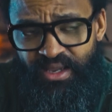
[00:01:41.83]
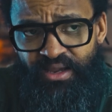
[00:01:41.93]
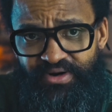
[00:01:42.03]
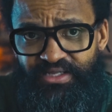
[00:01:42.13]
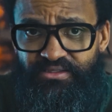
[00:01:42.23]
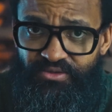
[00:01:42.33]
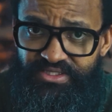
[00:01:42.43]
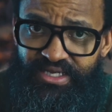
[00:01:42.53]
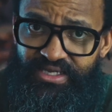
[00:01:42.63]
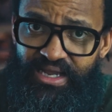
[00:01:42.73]
right? So it's
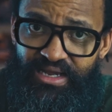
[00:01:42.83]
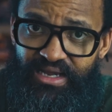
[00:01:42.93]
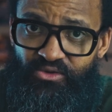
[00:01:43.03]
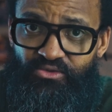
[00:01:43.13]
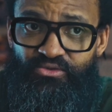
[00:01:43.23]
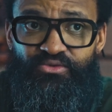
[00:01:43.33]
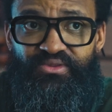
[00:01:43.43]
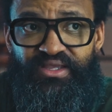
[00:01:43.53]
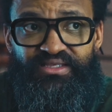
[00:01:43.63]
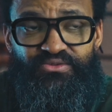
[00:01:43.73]
like I don't do
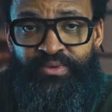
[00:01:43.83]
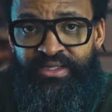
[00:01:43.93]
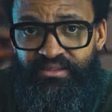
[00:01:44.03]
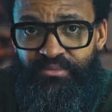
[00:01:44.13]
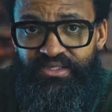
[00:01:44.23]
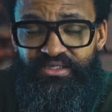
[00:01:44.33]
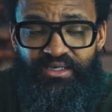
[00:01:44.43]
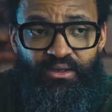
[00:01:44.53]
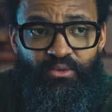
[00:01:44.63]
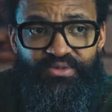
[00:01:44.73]
things randomly.
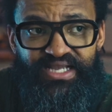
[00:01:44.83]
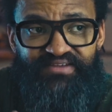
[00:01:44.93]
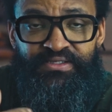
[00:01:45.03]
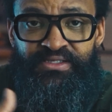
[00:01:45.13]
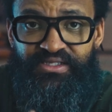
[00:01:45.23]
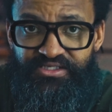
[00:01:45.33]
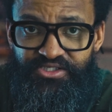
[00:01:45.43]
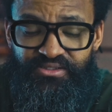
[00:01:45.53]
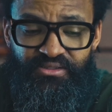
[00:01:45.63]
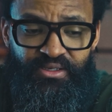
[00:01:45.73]
I always have an
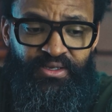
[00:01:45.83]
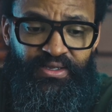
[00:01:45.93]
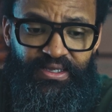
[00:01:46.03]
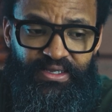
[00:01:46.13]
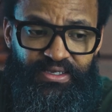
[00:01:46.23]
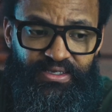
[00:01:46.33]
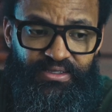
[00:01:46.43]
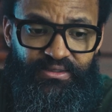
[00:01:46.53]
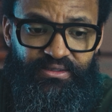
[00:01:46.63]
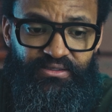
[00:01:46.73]
intention,
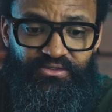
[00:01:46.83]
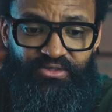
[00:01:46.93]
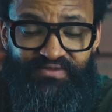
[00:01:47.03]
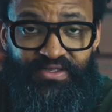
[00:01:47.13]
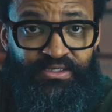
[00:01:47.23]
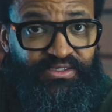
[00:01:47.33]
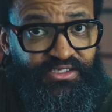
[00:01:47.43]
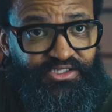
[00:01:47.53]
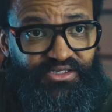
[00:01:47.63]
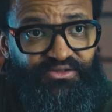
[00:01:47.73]
and to have that
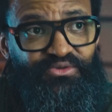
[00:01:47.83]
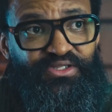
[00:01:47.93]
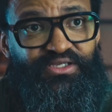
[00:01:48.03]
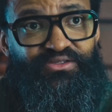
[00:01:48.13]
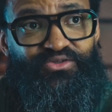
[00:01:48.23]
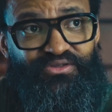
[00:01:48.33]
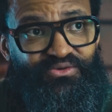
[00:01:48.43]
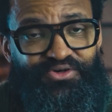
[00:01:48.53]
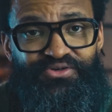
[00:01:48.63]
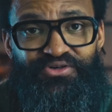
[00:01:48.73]
intention, you need to know
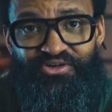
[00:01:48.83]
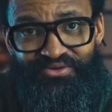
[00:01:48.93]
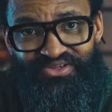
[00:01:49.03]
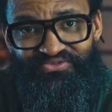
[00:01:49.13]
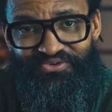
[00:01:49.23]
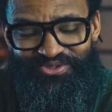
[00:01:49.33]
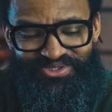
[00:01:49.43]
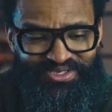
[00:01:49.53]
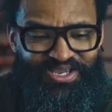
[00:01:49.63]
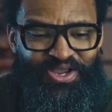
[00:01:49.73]
where you're going first.
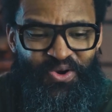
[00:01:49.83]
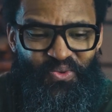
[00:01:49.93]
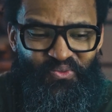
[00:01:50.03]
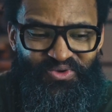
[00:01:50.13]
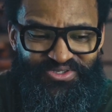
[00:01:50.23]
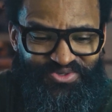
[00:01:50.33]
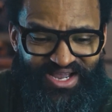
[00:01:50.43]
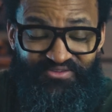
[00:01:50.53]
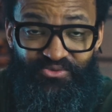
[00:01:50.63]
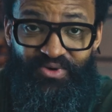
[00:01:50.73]
Once you
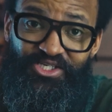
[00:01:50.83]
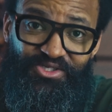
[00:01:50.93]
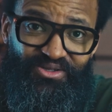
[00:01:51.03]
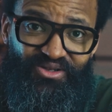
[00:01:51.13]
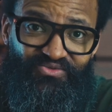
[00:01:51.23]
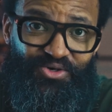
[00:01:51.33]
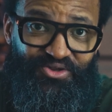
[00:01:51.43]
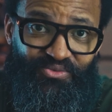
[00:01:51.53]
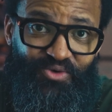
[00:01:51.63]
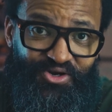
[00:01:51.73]
have the rationale of where
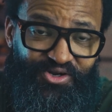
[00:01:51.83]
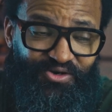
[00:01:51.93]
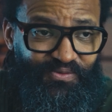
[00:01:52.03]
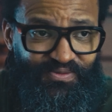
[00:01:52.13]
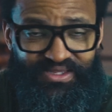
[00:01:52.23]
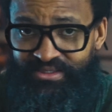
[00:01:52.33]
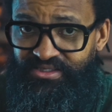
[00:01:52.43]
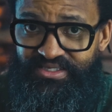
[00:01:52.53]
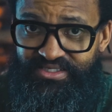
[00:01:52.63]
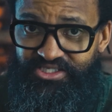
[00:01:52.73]
you want to go, then the
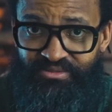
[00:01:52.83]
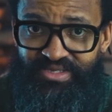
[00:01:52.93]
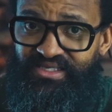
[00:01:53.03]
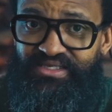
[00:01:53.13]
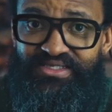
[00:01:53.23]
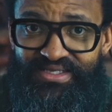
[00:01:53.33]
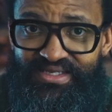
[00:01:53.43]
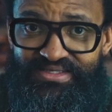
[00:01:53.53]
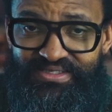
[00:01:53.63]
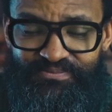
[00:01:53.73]
decision making is
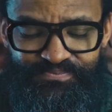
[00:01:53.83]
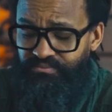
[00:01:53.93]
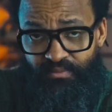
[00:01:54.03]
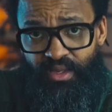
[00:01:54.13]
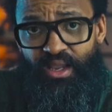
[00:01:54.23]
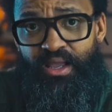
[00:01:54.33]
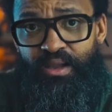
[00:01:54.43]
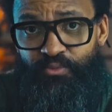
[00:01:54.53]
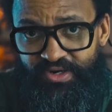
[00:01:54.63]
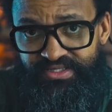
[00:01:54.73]
easy.
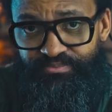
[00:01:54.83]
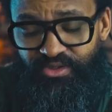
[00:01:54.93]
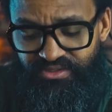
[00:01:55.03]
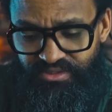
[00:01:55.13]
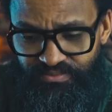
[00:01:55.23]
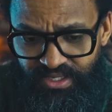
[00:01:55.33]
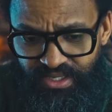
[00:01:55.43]
Principles.